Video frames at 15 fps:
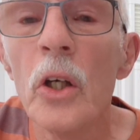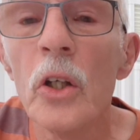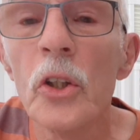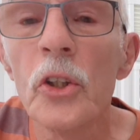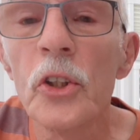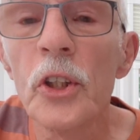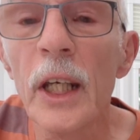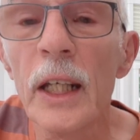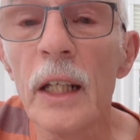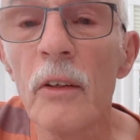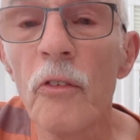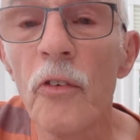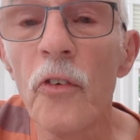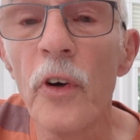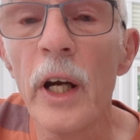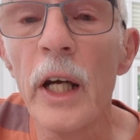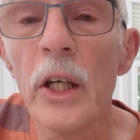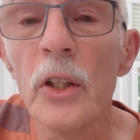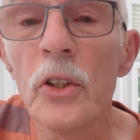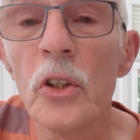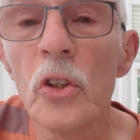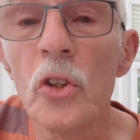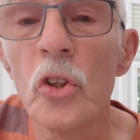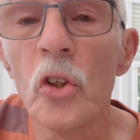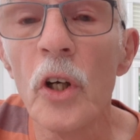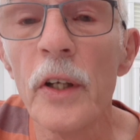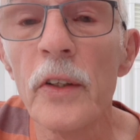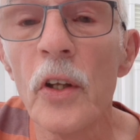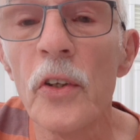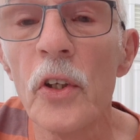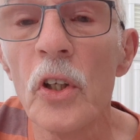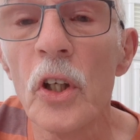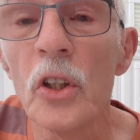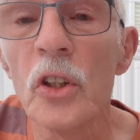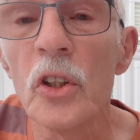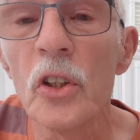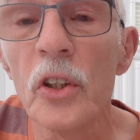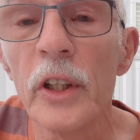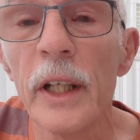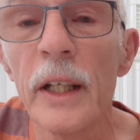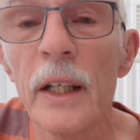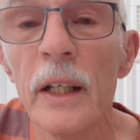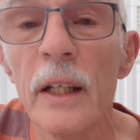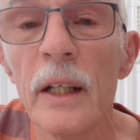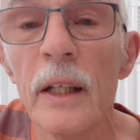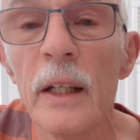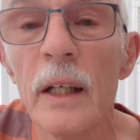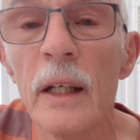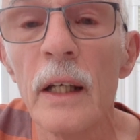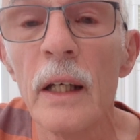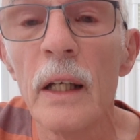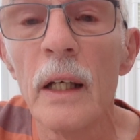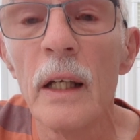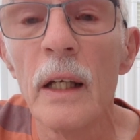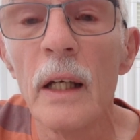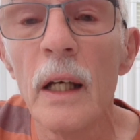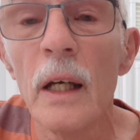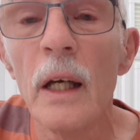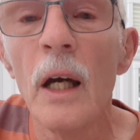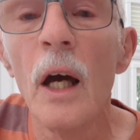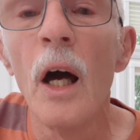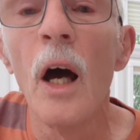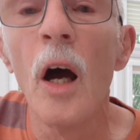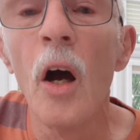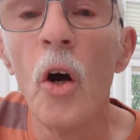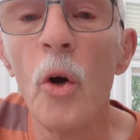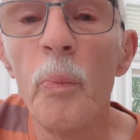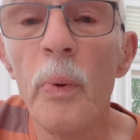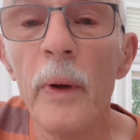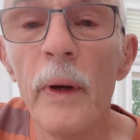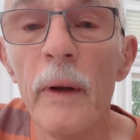2nd fret to join the 3rd string, open.